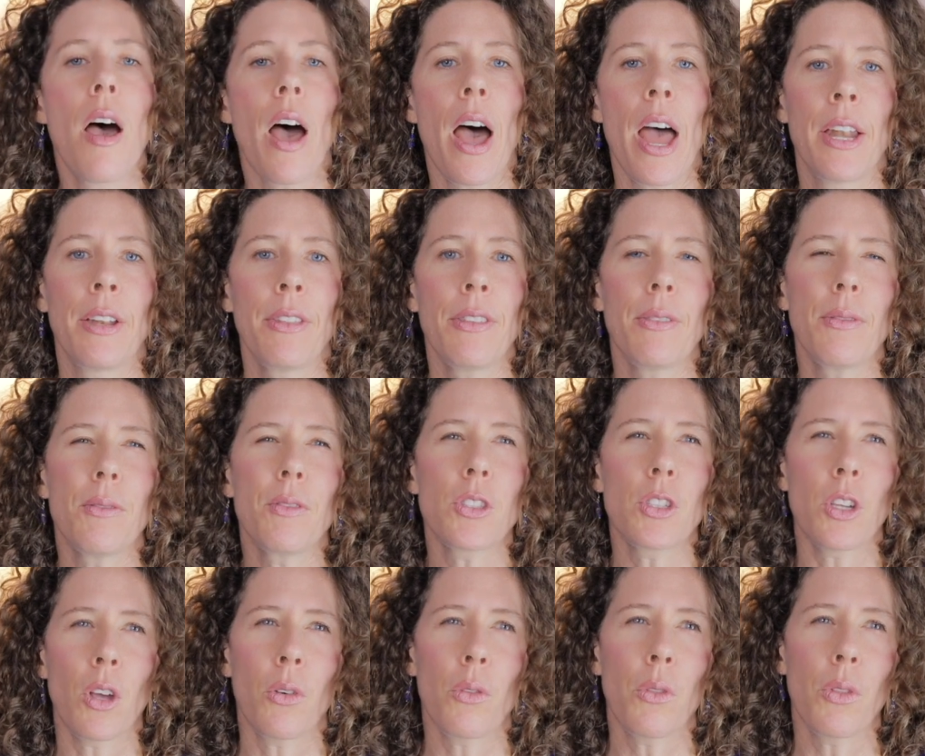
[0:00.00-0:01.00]
And
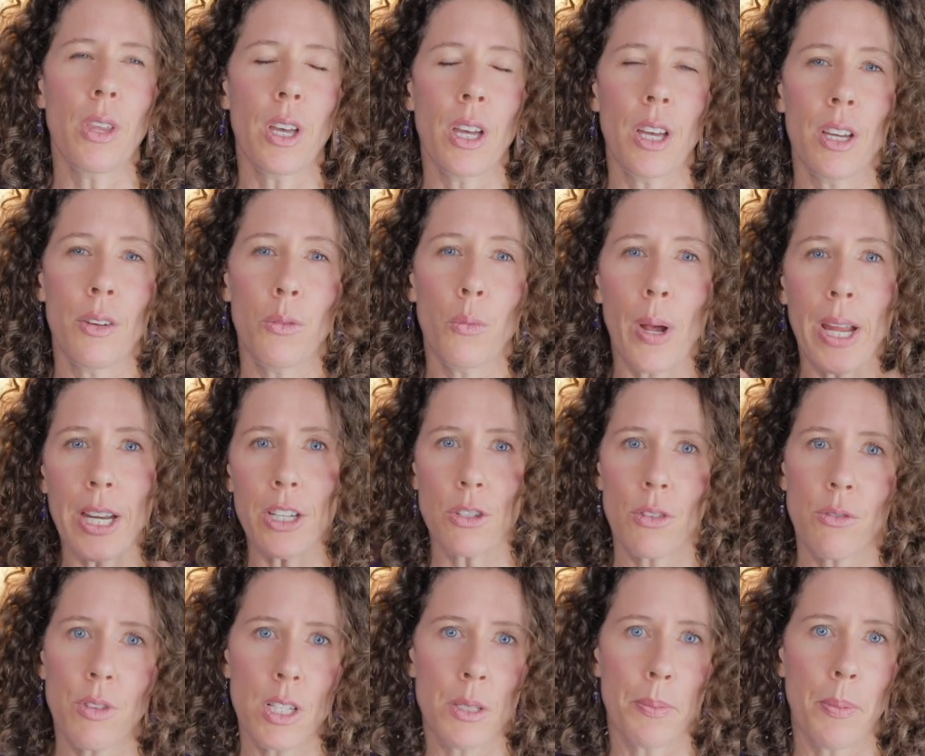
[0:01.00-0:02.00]
so the wait
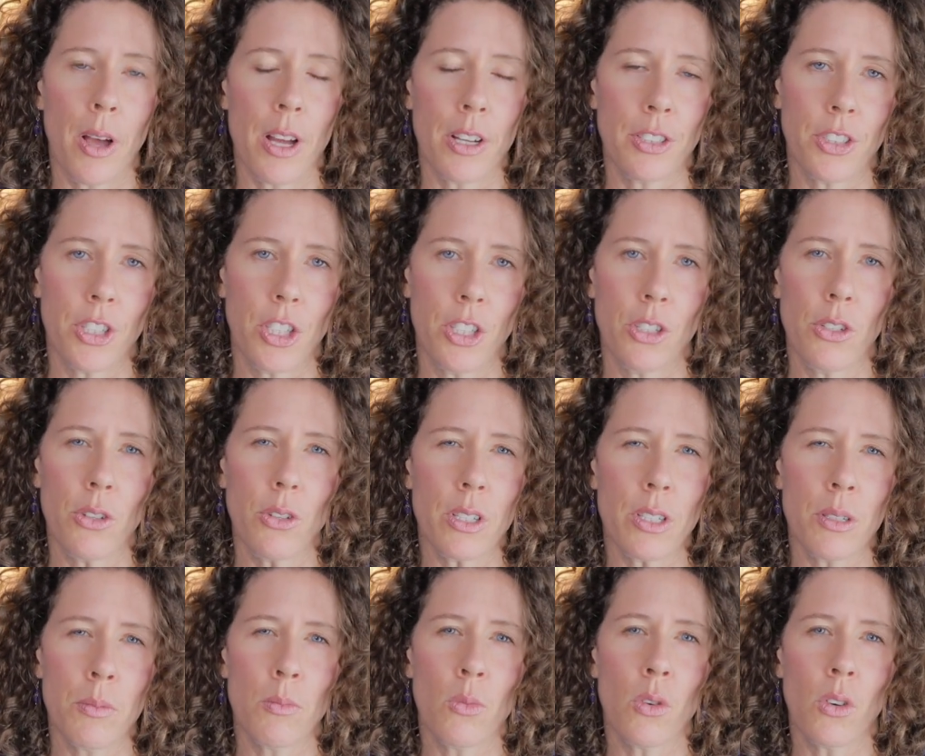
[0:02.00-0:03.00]
to respond cue
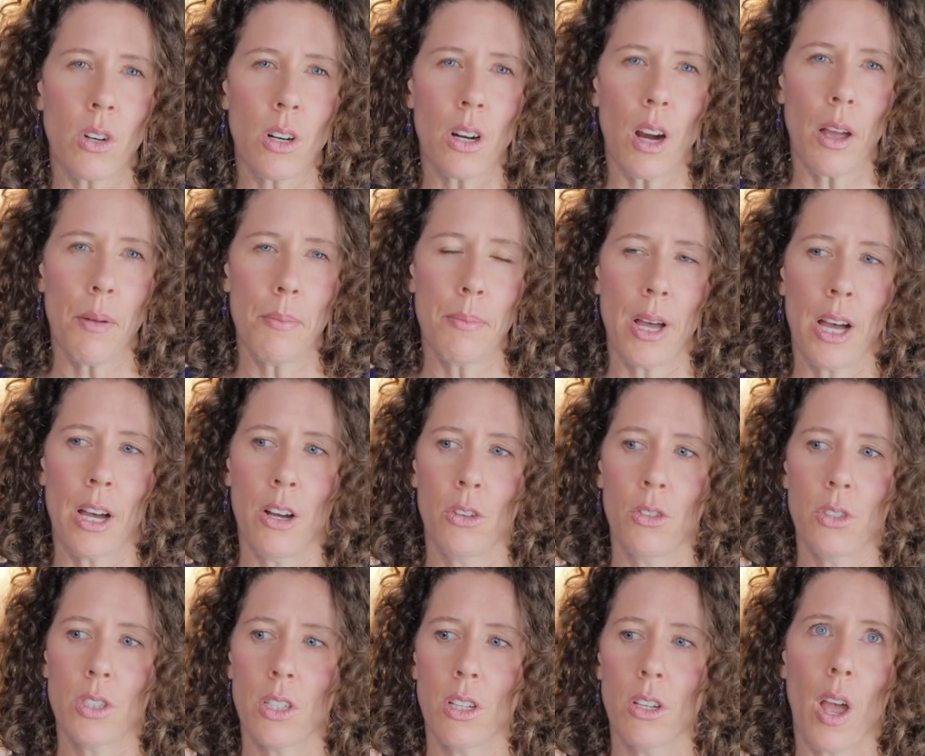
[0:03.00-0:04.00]
is more
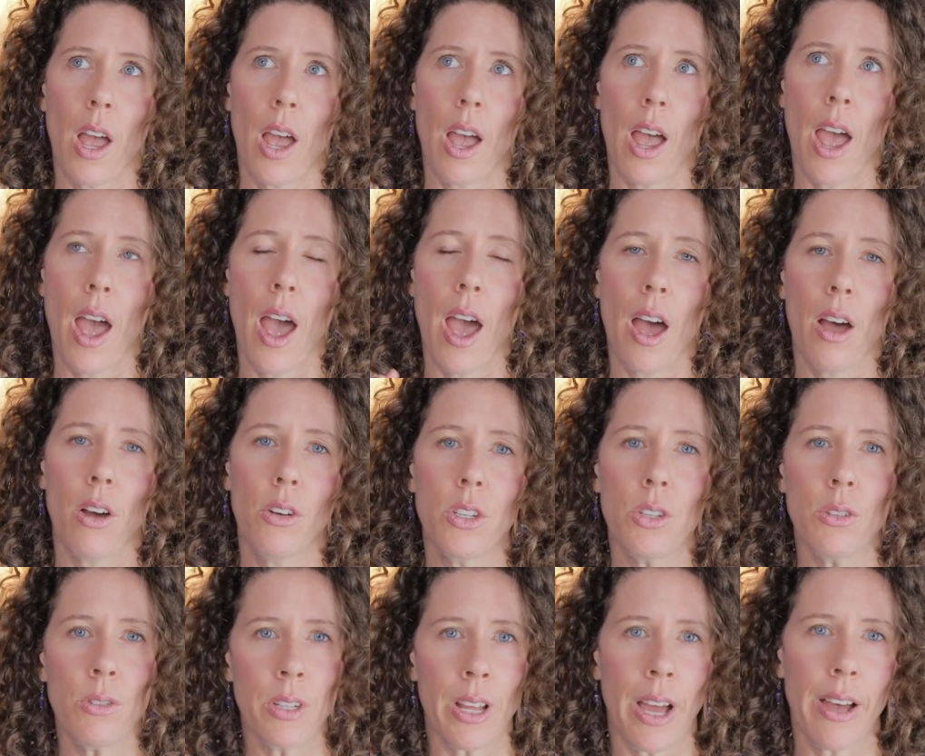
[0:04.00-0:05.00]
about how
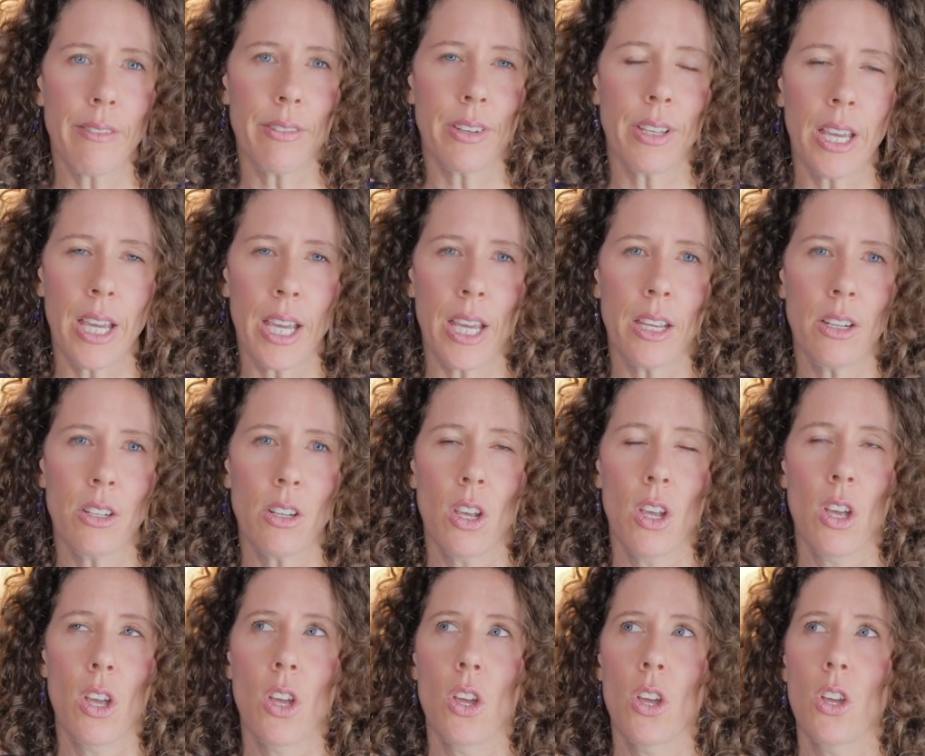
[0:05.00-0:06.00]
you navigate
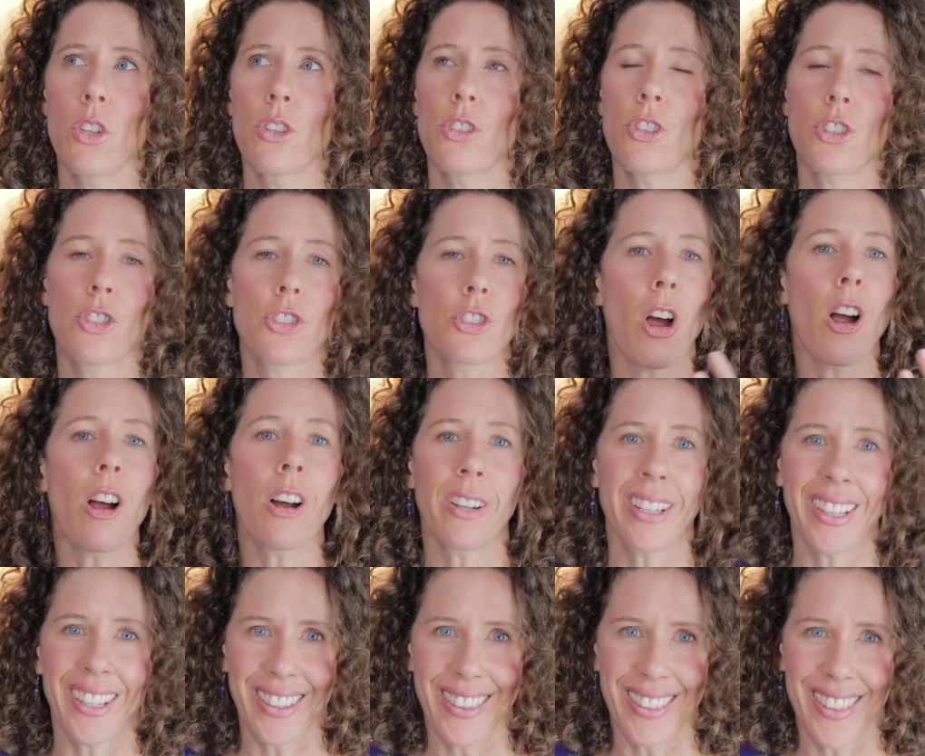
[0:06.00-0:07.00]

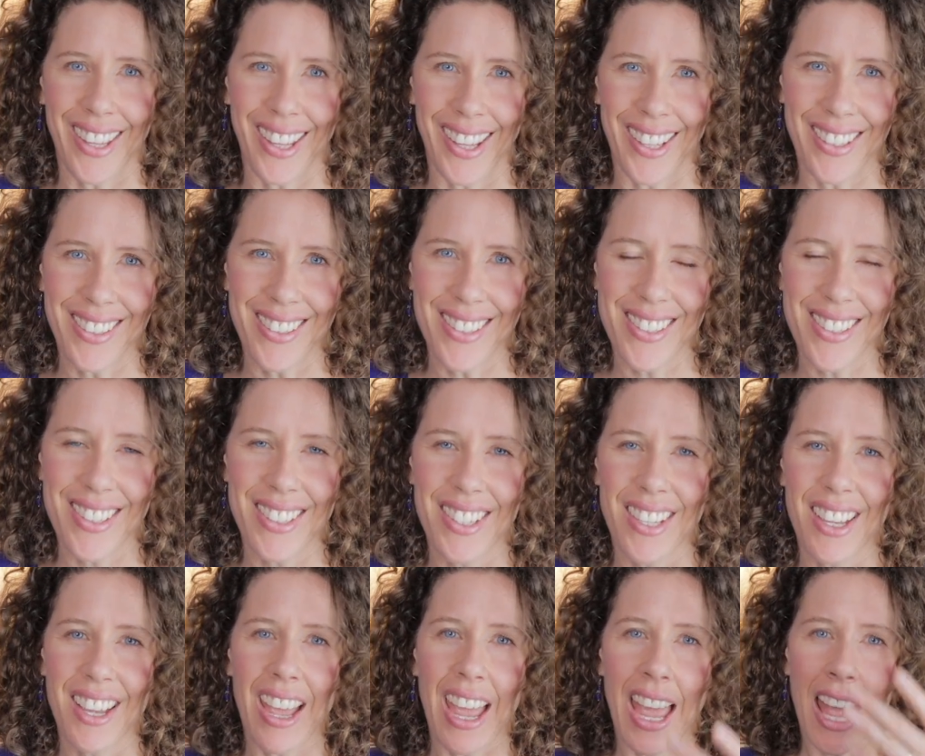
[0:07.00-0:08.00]
starting things
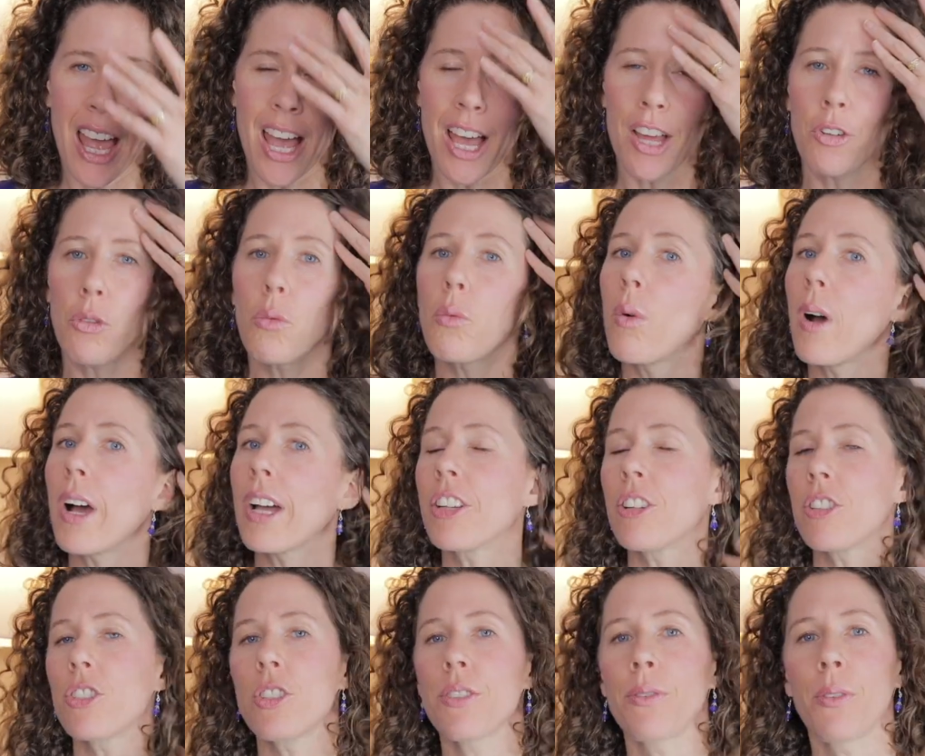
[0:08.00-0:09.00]
and what
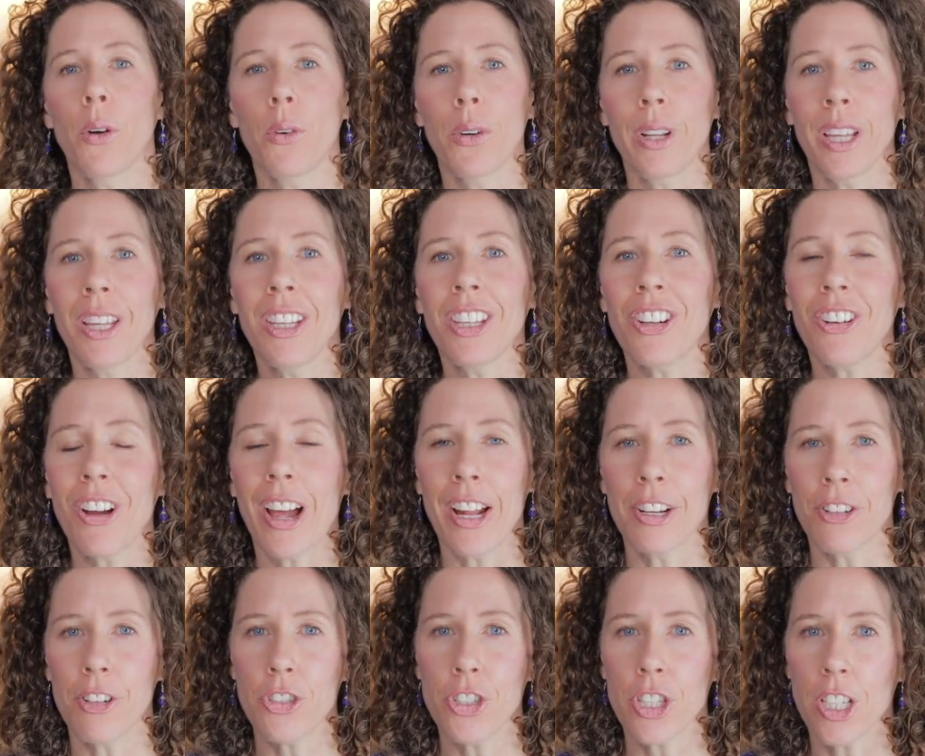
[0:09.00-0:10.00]
you're devoting your
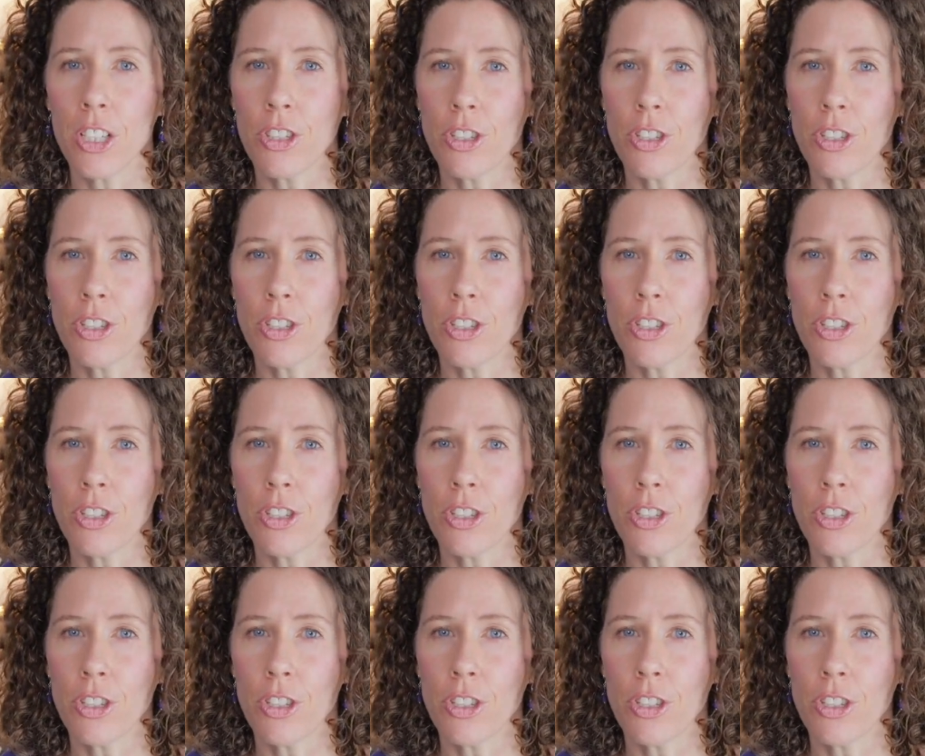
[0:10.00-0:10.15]
energy